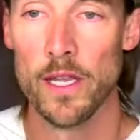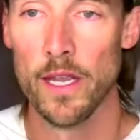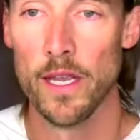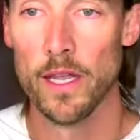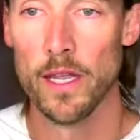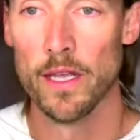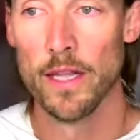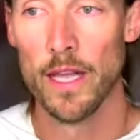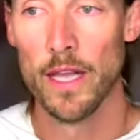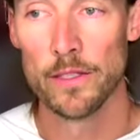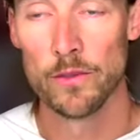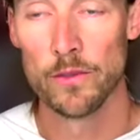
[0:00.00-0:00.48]

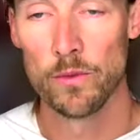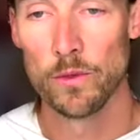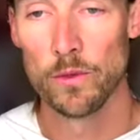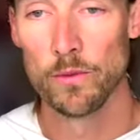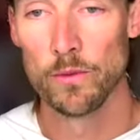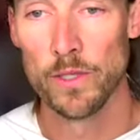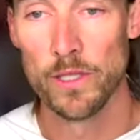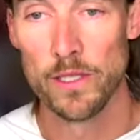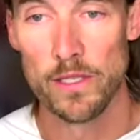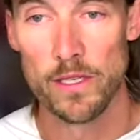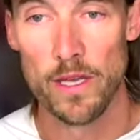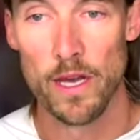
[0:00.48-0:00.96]
And that's where
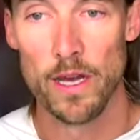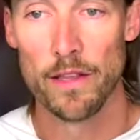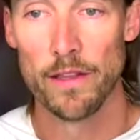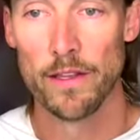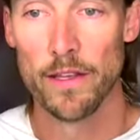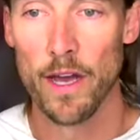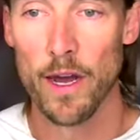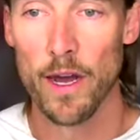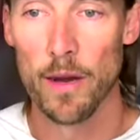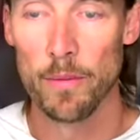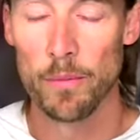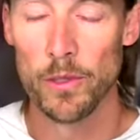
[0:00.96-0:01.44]
we saw
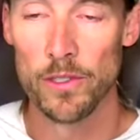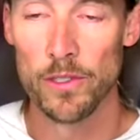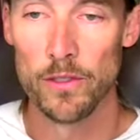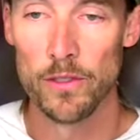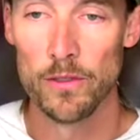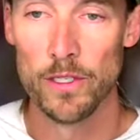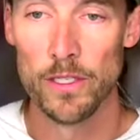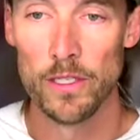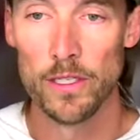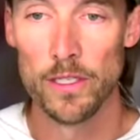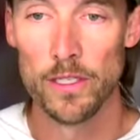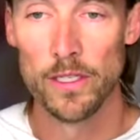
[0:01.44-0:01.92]
the
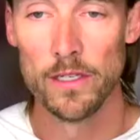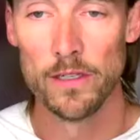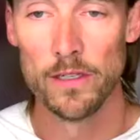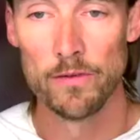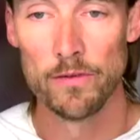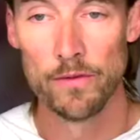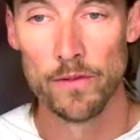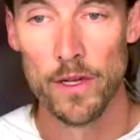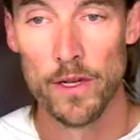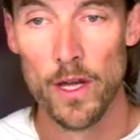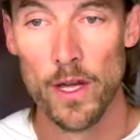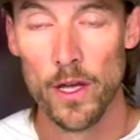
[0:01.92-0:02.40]
opportunity
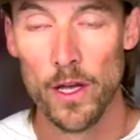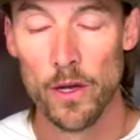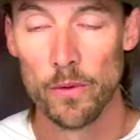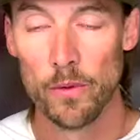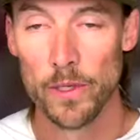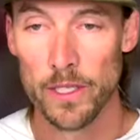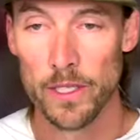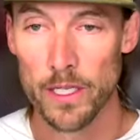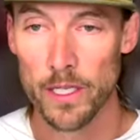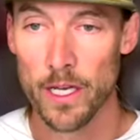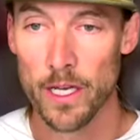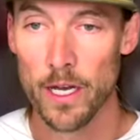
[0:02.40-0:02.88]
of,
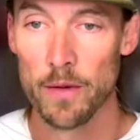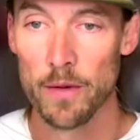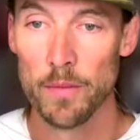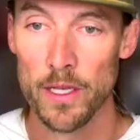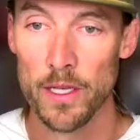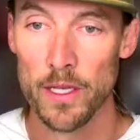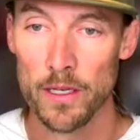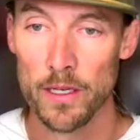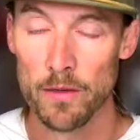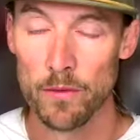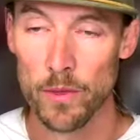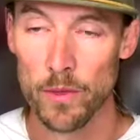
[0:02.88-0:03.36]
we could come
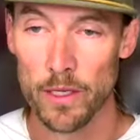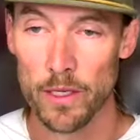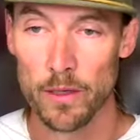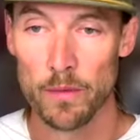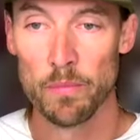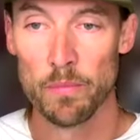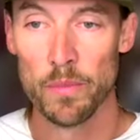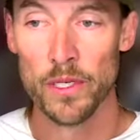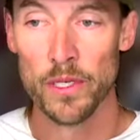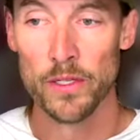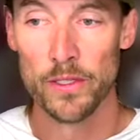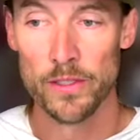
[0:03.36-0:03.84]
in and we
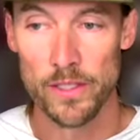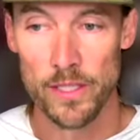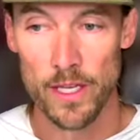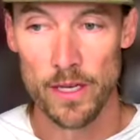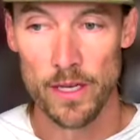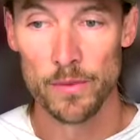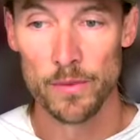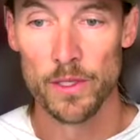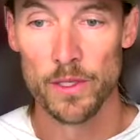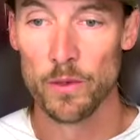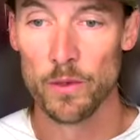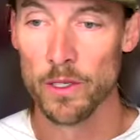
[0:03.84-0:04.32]
could build something.